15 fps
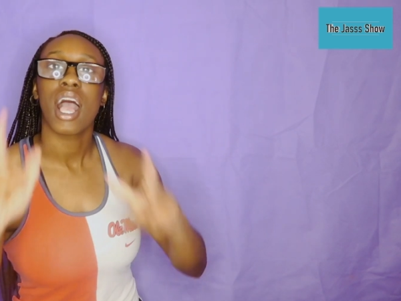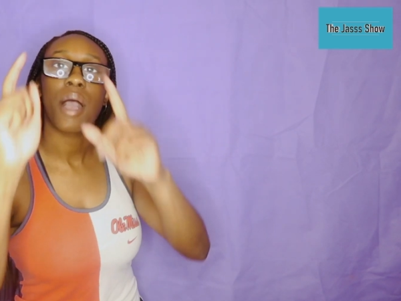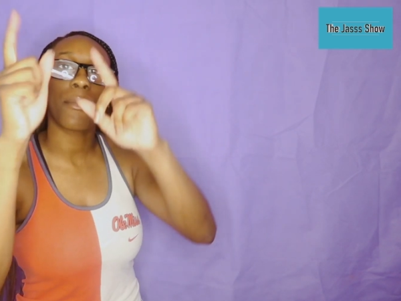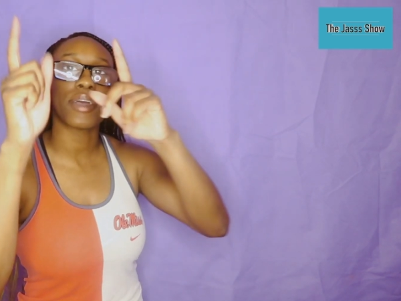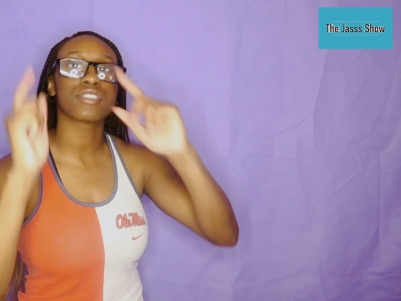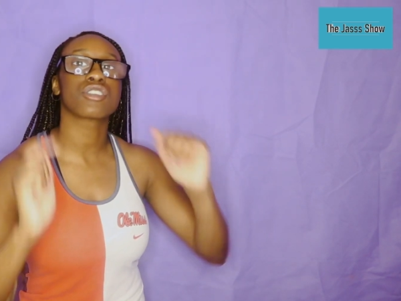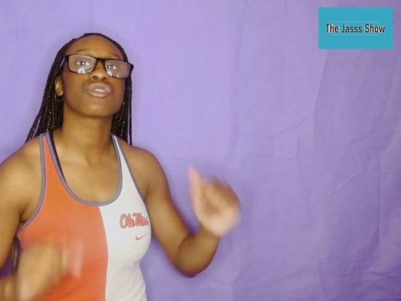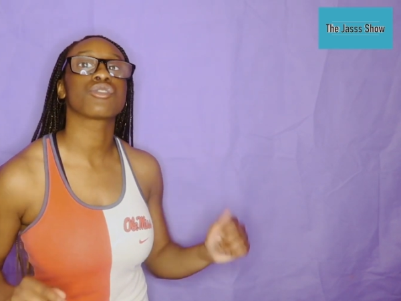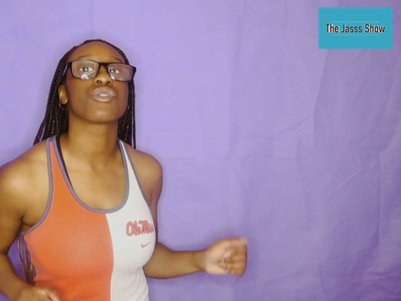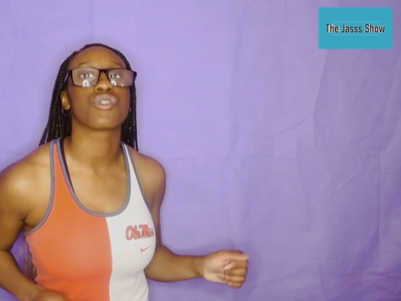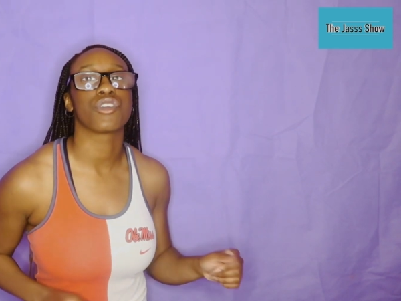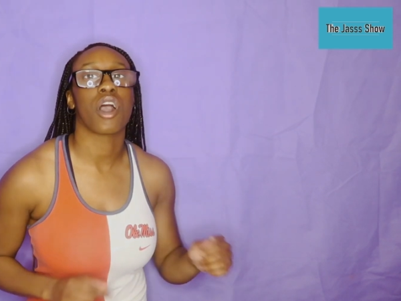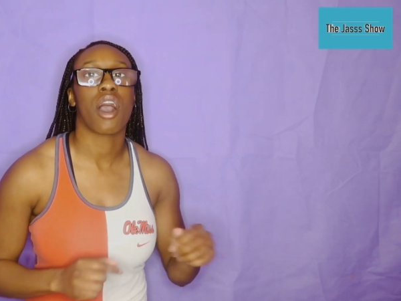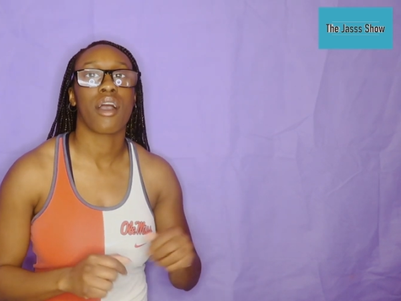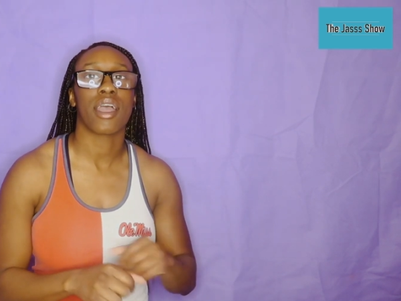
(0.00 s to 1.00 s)
I'm actually gonna do it
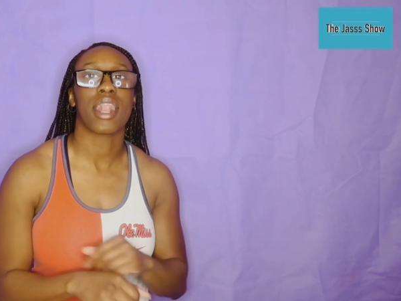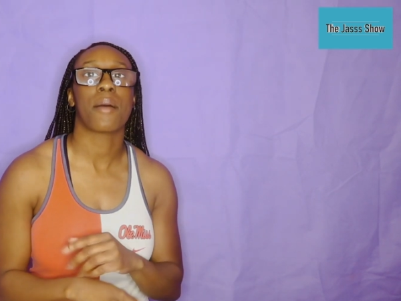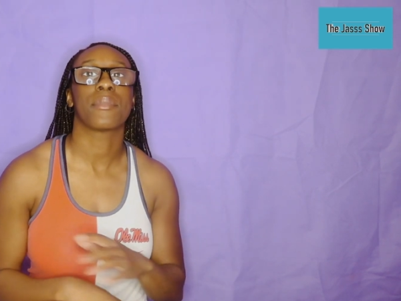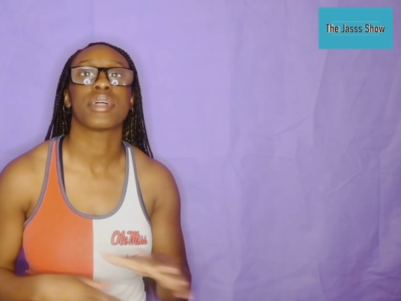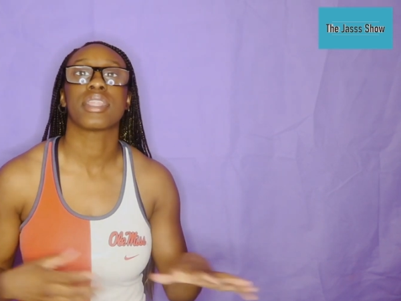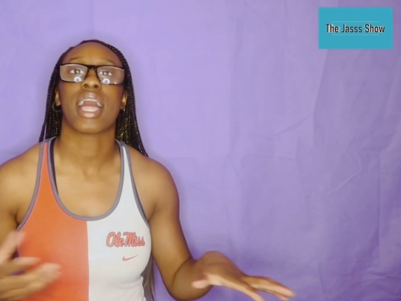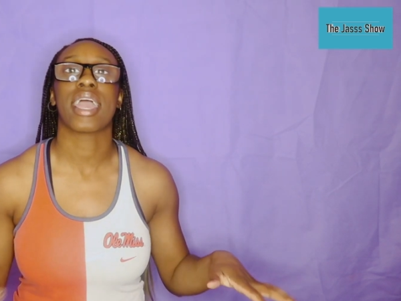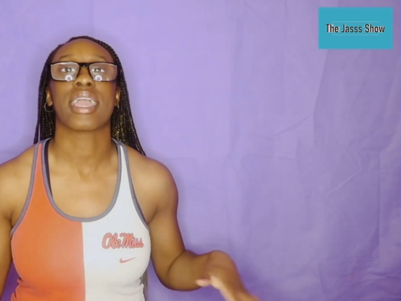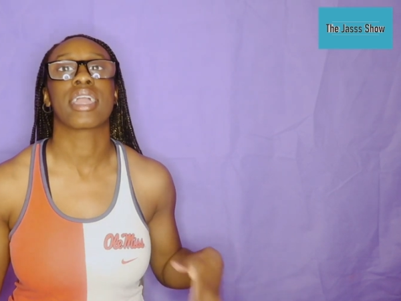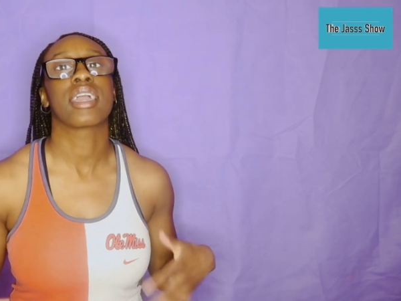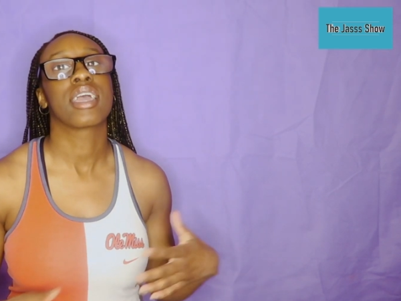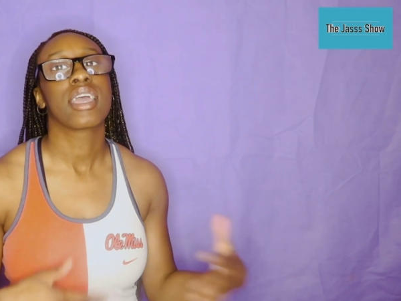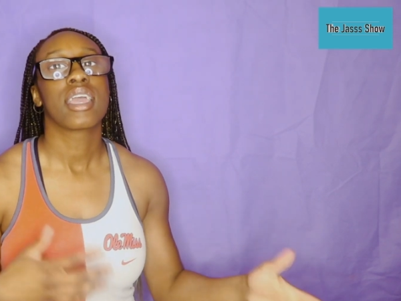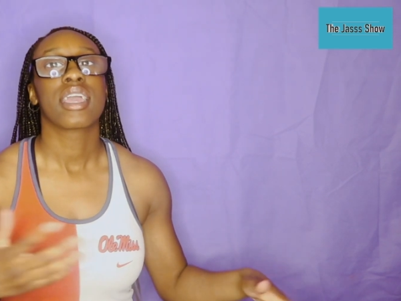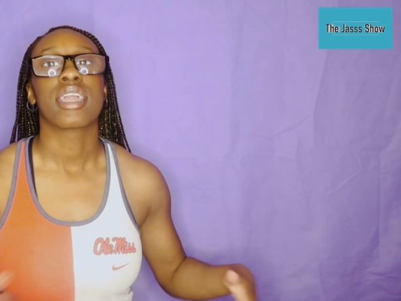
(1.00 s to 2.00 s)
for y'all, and I'm gonna like
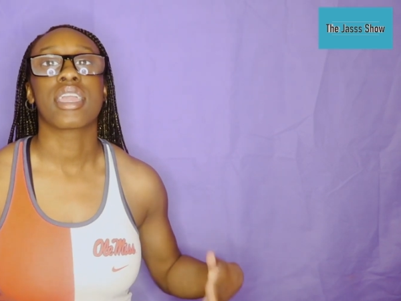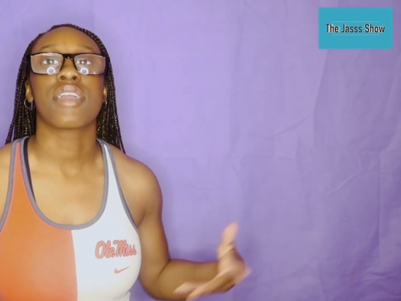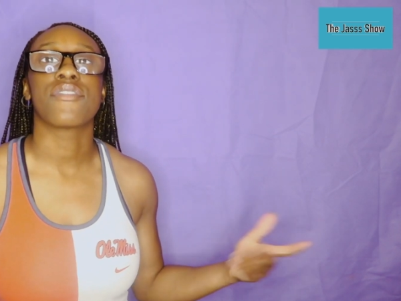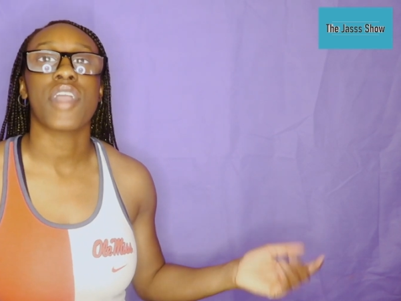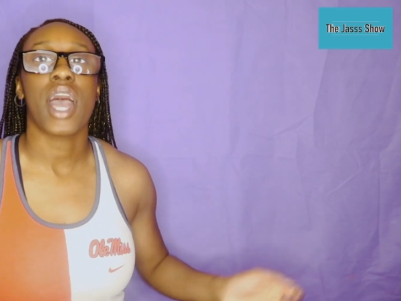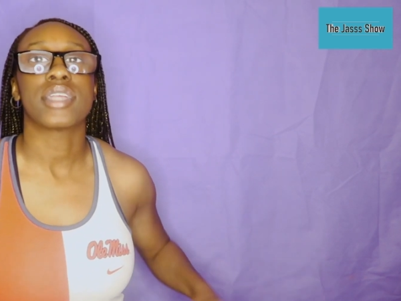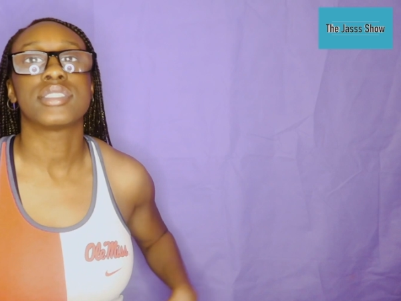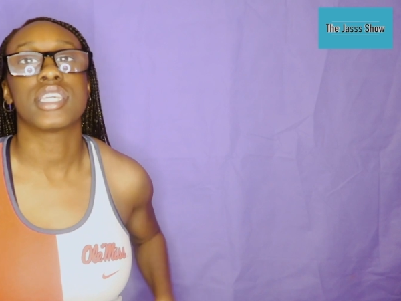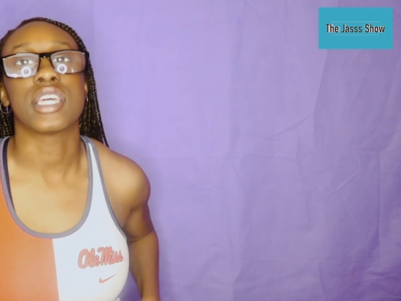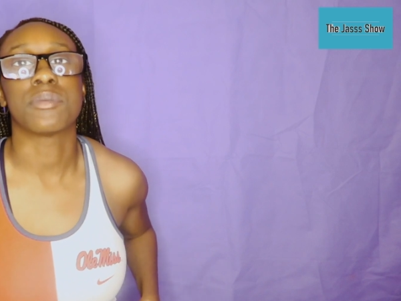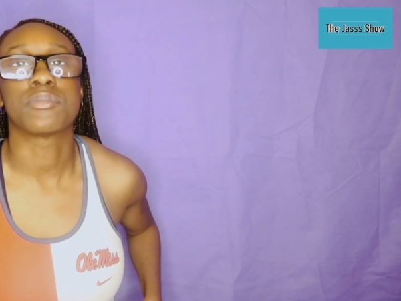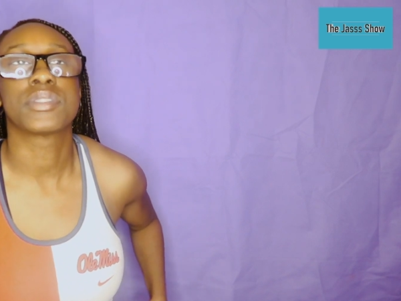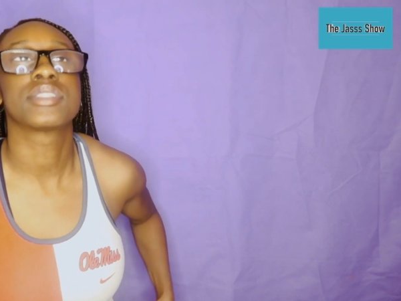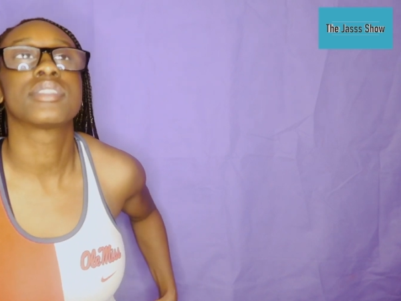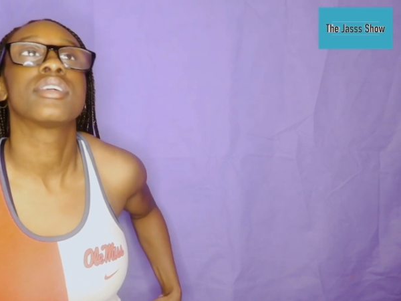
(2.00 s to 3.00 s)
give y'all
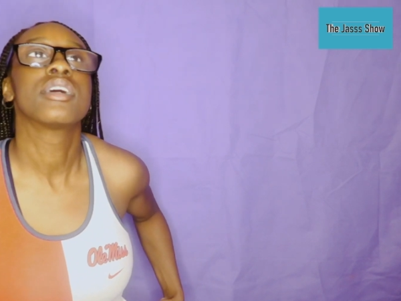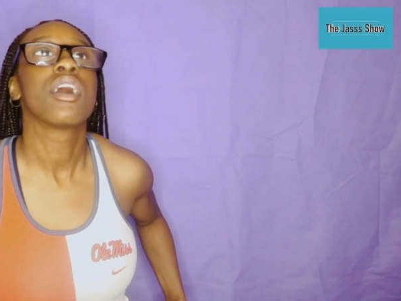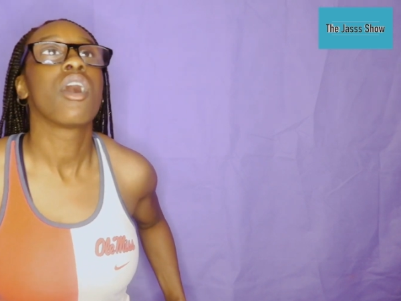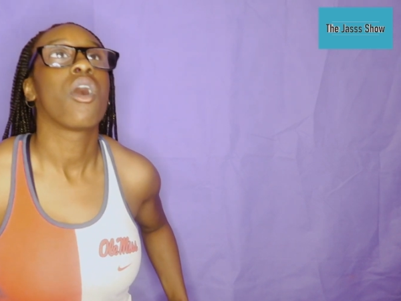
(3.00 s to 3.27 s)
tips